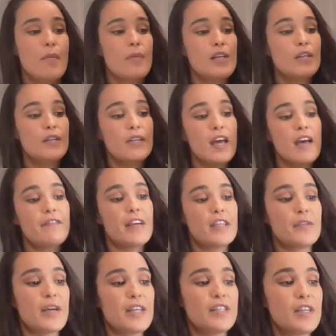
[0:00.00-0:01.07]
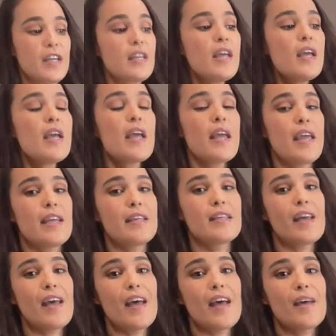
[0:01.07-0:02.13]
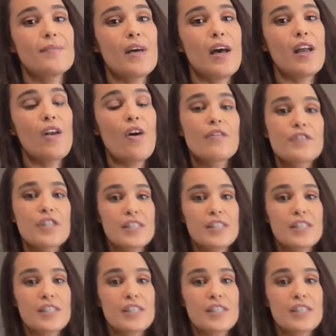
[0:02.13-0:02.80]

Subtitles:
where we look at evaluation in a lot of